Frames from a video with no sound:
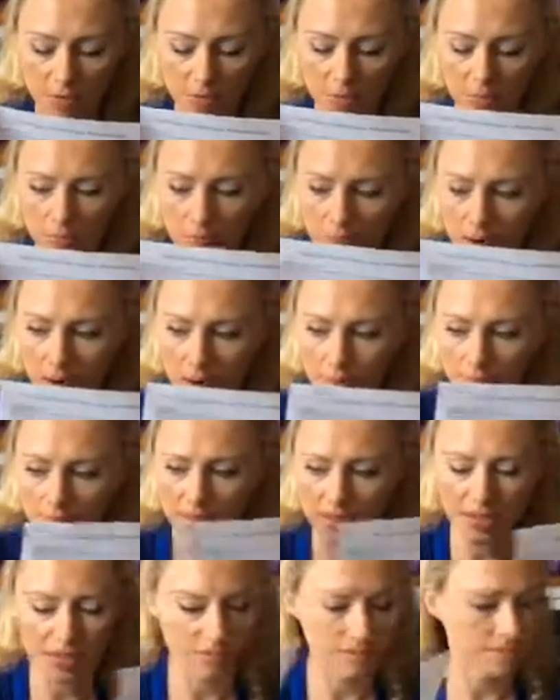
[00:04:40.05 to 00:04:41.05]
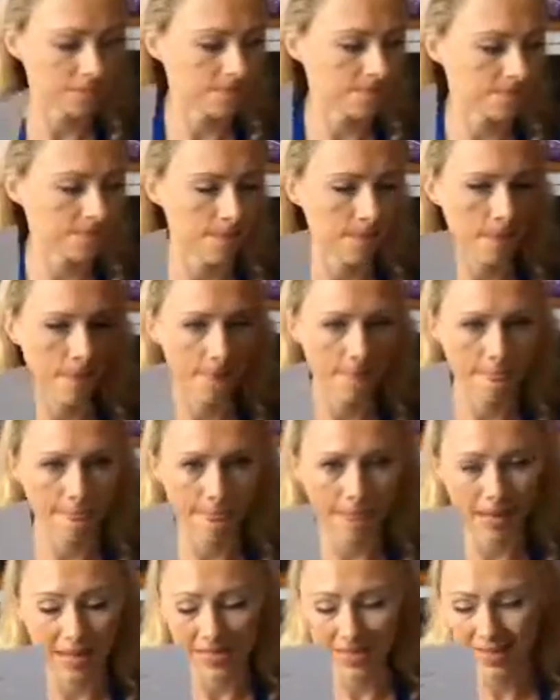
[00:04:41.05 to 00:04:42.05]
full prompt.
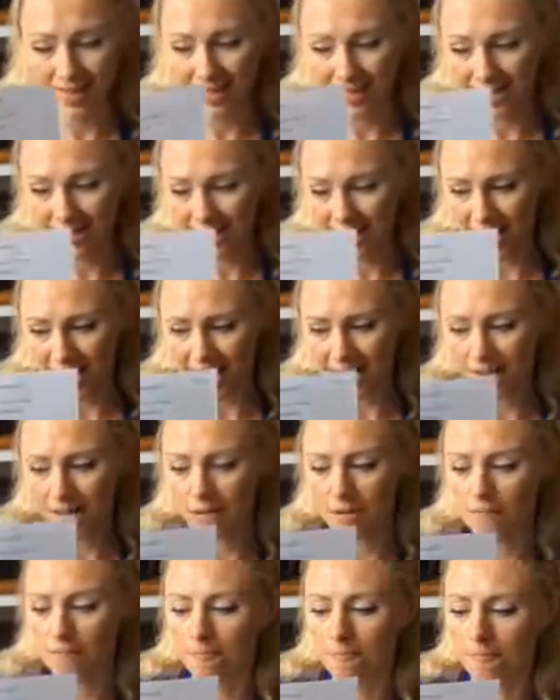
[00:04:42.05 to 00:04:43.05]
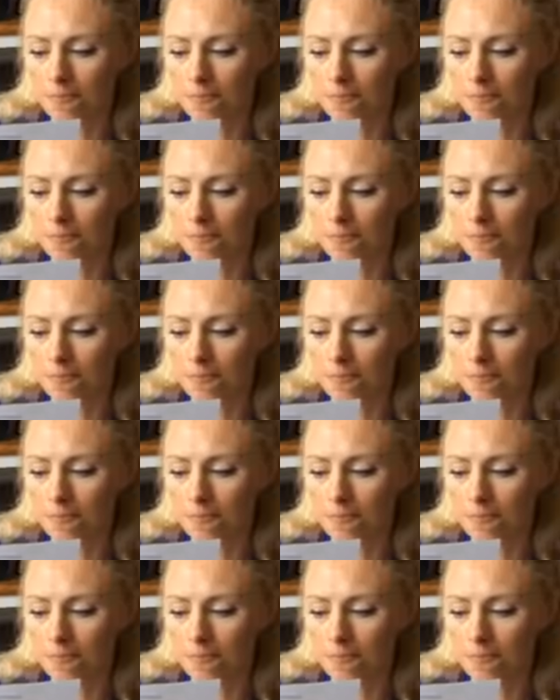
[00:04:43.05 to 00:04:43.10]
Instead,